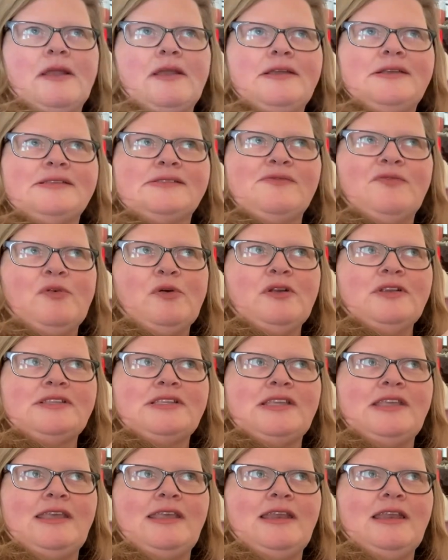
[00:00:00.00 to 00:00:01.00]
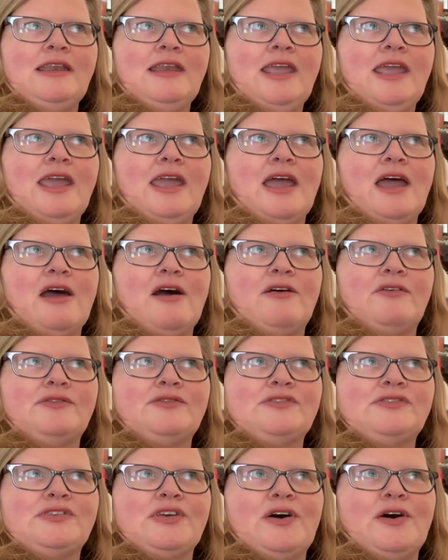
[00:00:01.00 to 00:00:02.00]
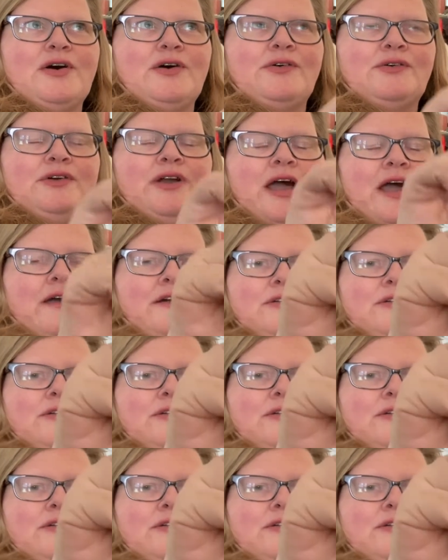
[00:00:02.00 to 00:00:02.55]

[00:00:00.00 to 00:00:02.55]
is 14 now. So I don't know,